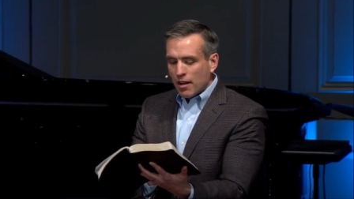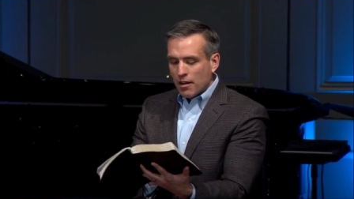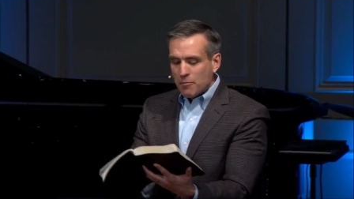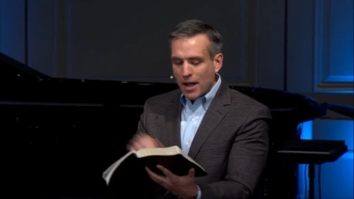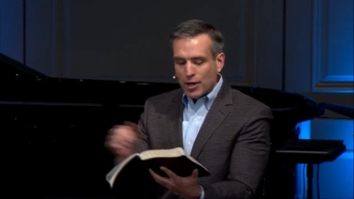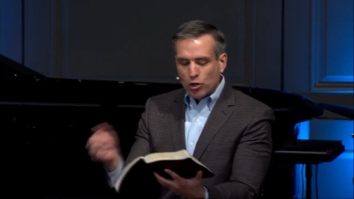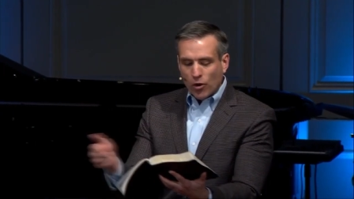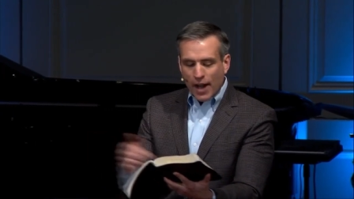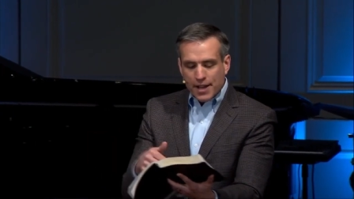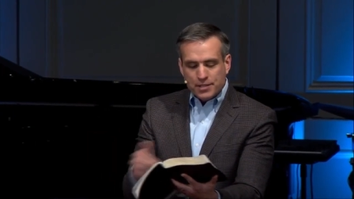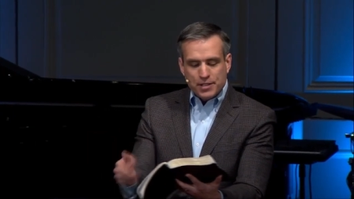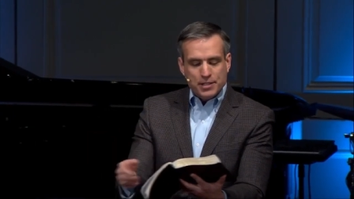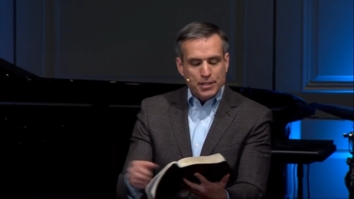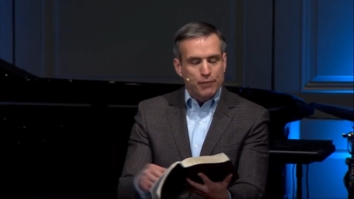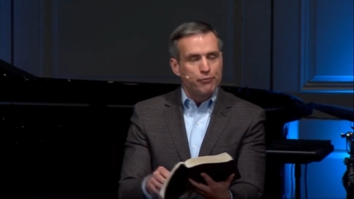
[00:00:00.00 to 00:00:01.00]
My
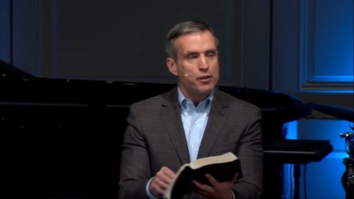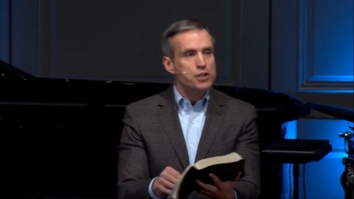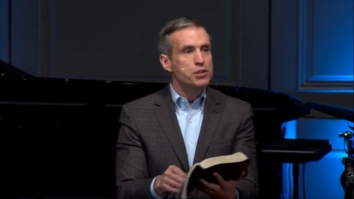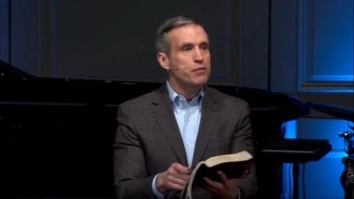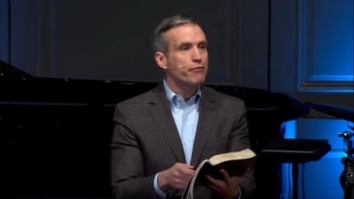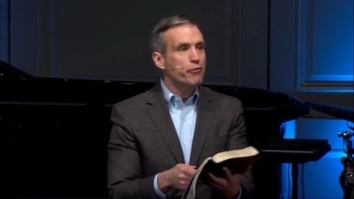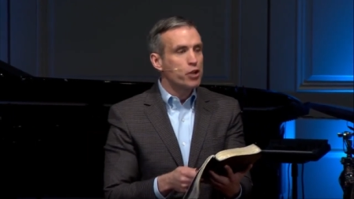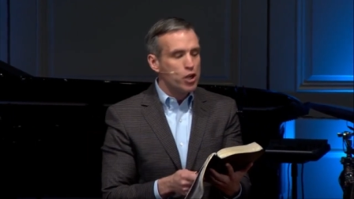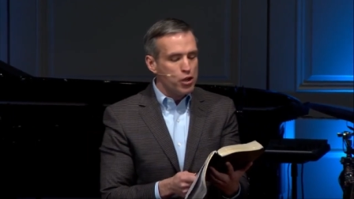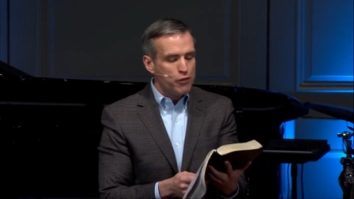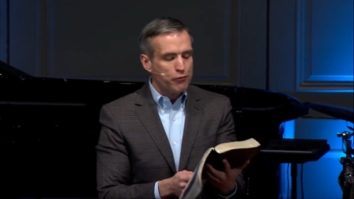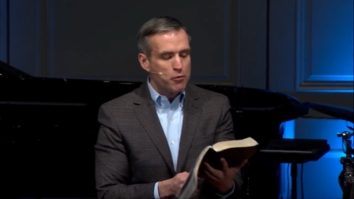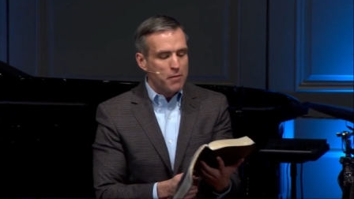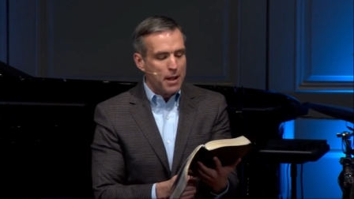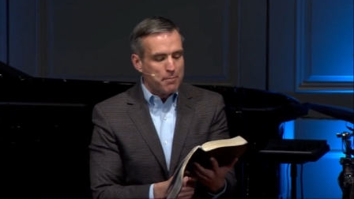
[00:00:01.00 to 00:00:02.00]
grace is sufficient for you,
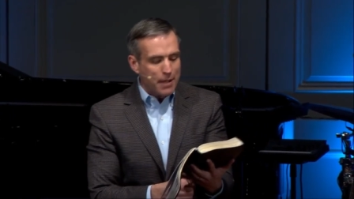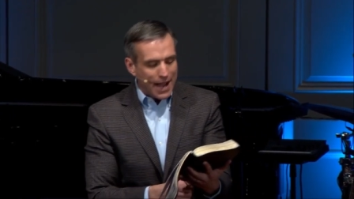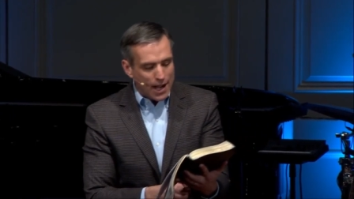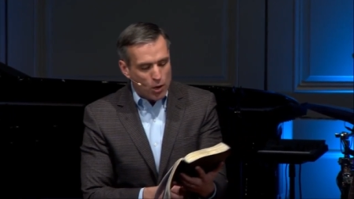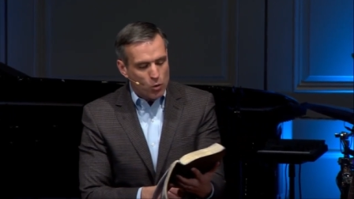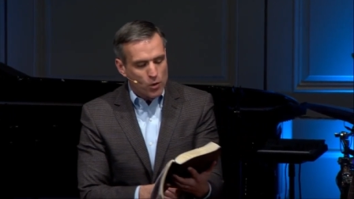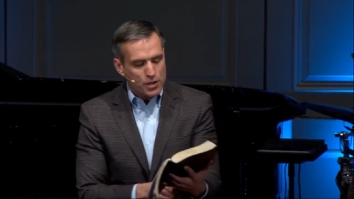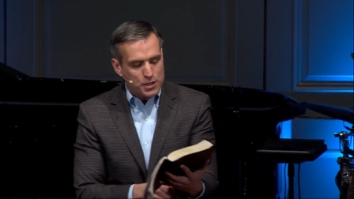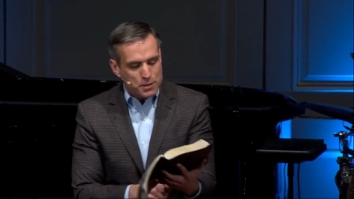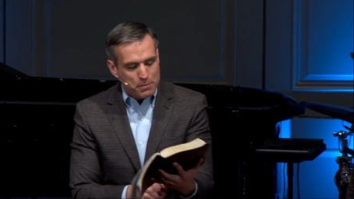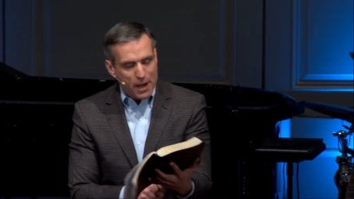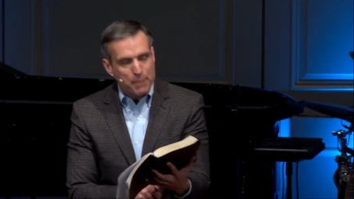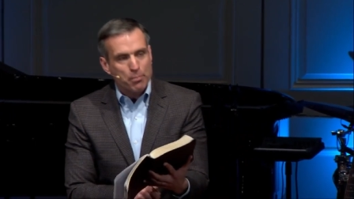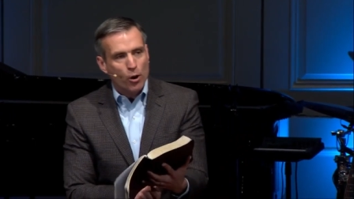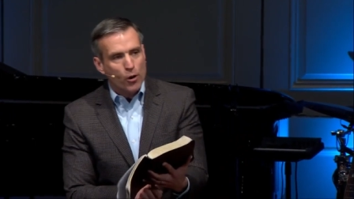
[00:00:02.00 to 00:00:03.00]
for my power is
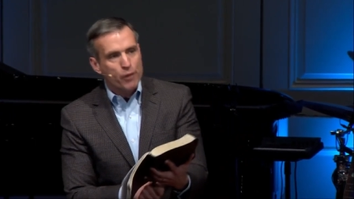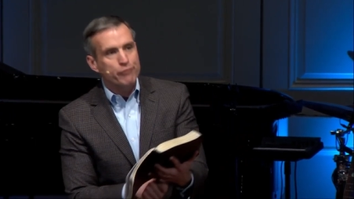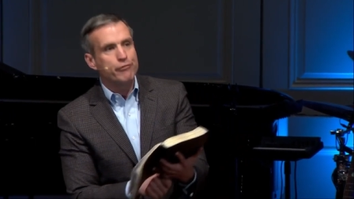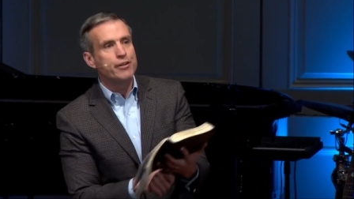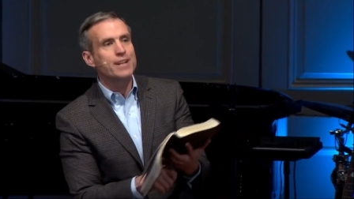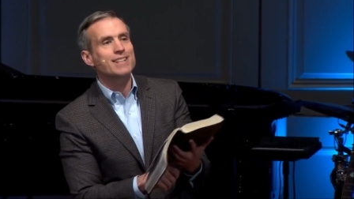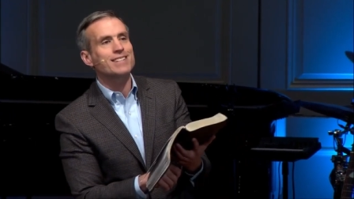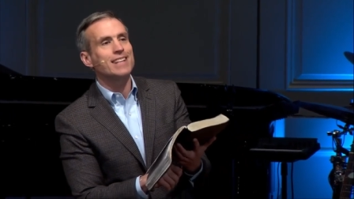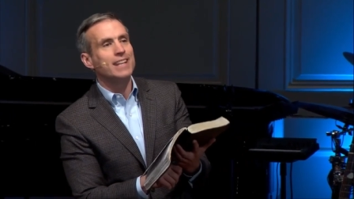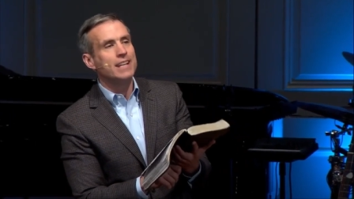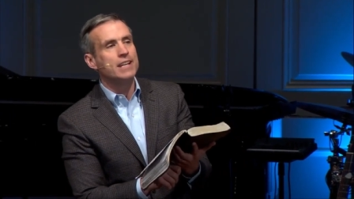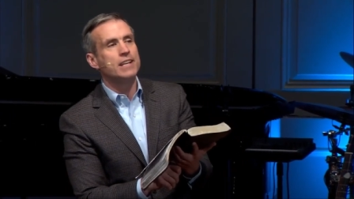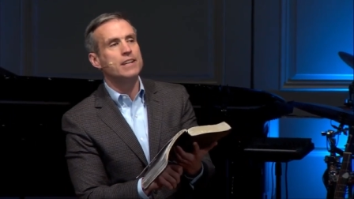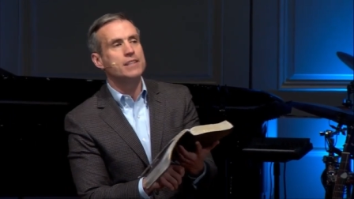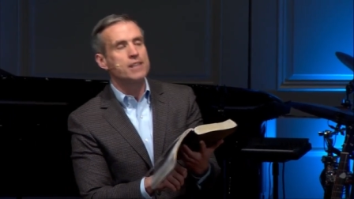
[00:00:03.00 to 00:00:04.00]
made perfect
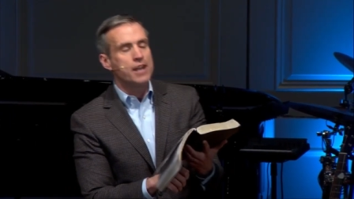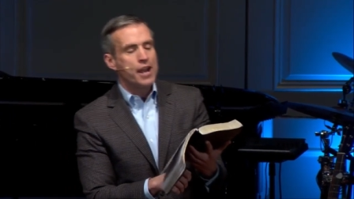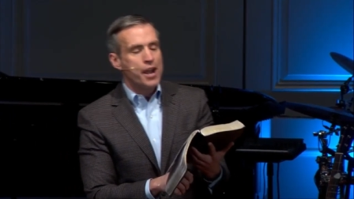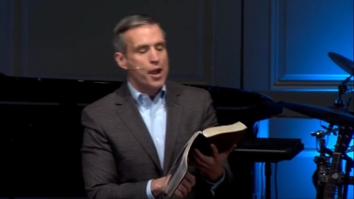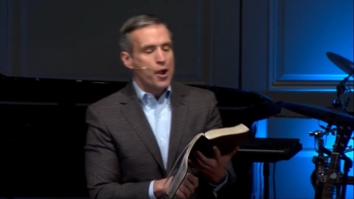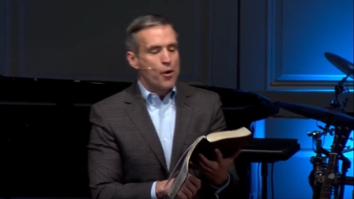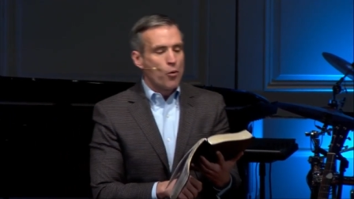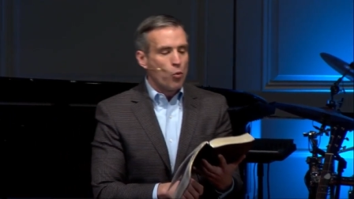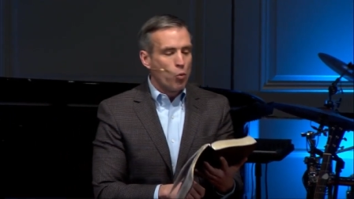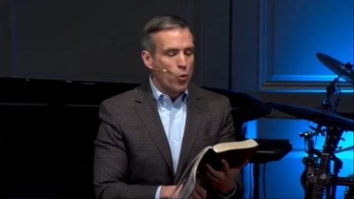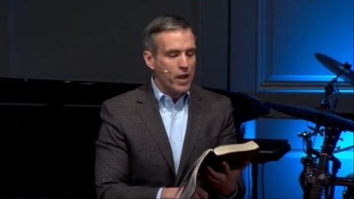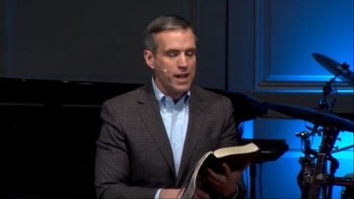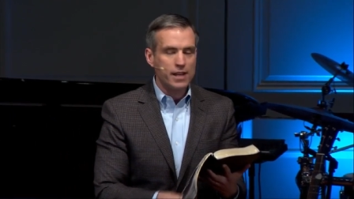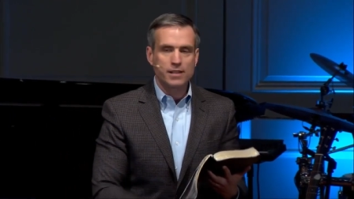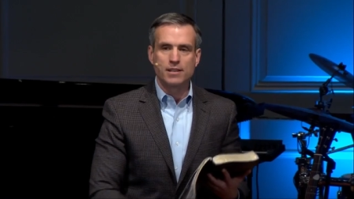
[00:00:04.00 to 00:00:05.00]
in
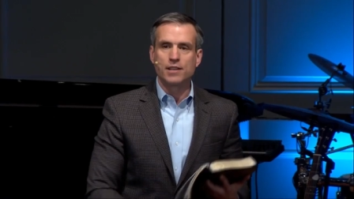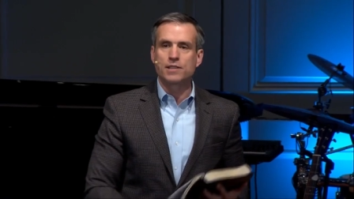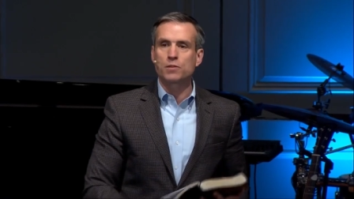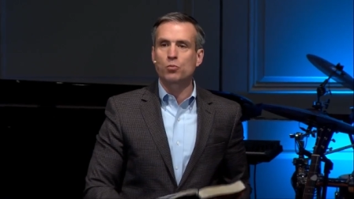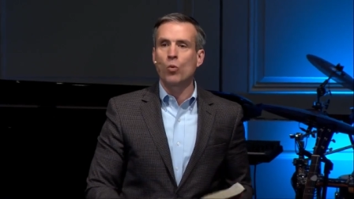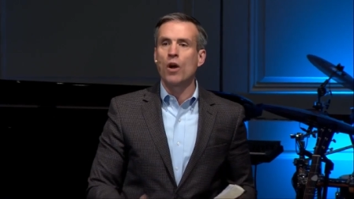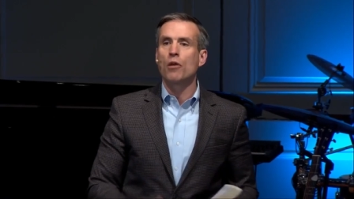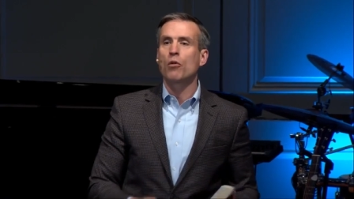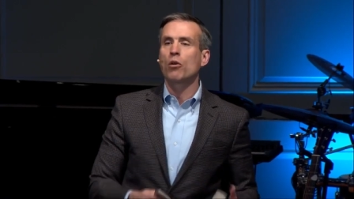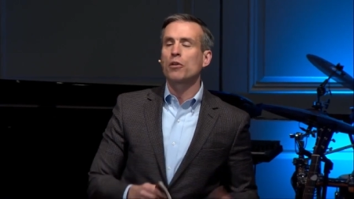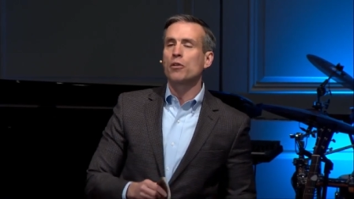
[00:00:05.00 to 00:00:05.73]
weakness. What,